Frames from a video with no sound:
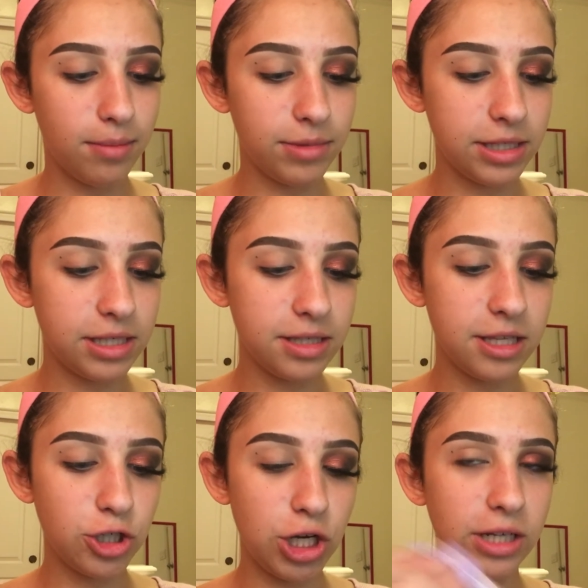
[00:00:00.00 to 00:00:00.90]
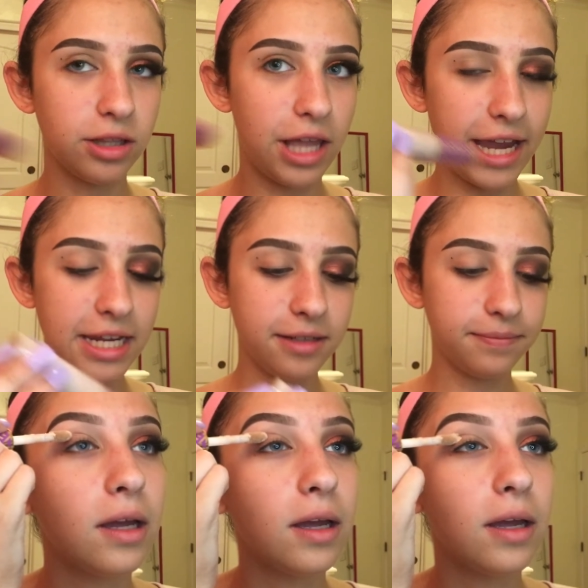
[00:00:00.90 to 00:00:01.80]
This is in the shade Light.
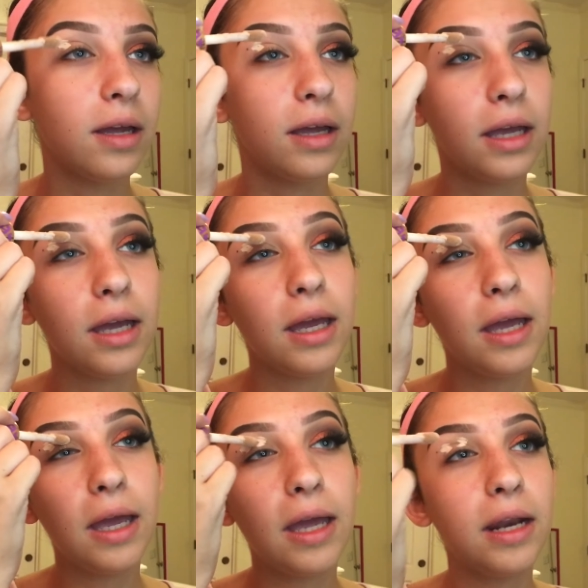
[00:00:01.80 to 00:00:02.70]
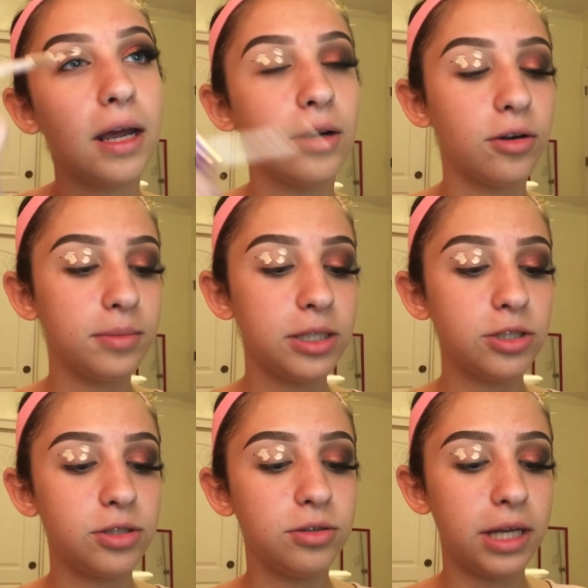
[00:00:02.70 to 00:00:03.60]
And I normally
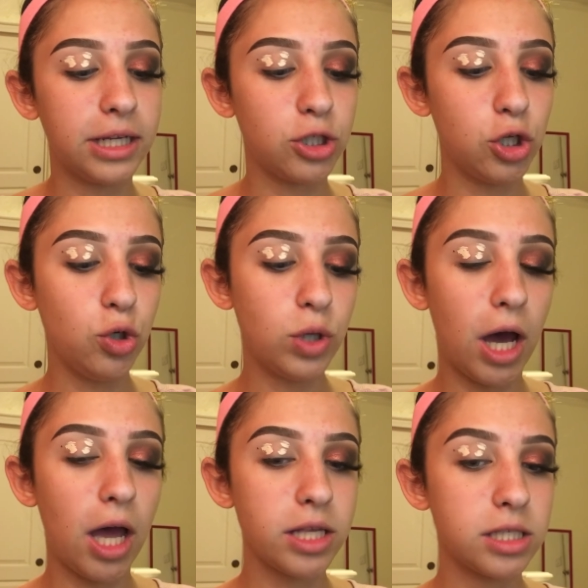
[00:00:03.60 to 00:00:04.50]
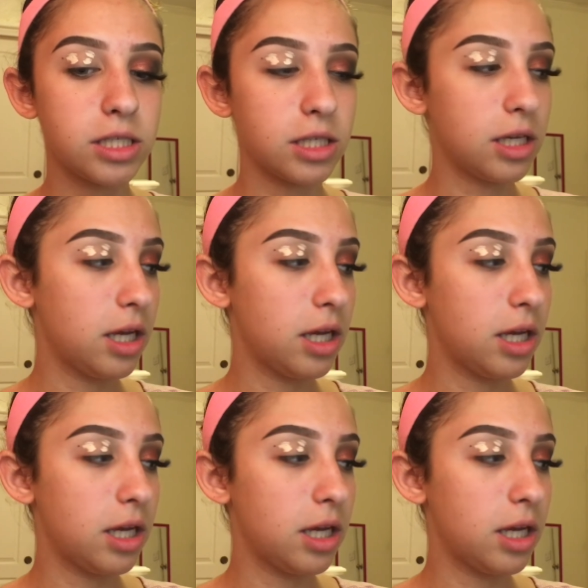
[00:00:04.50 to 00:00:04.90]
just do like two dots.